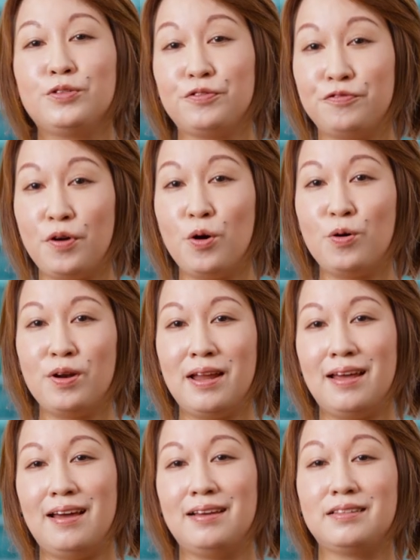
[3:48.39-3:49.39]
your phone
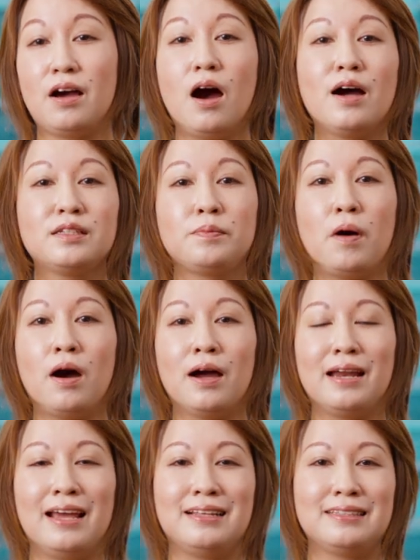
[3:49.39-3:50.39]
as a
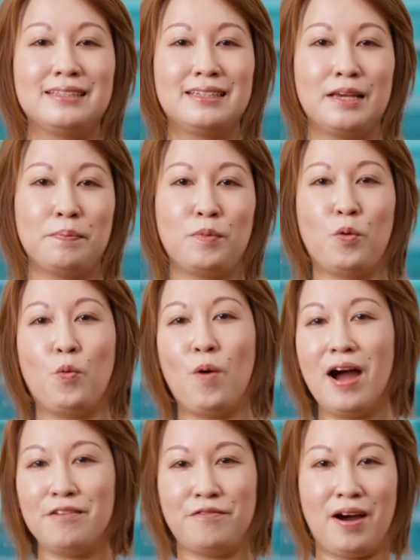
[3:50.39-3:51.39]
hotspot and skip
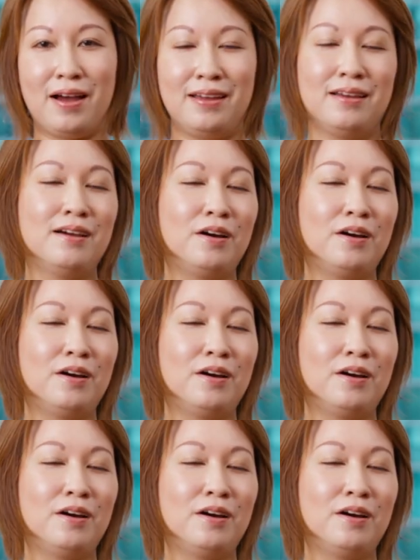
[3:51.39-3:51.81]
Wi-Fi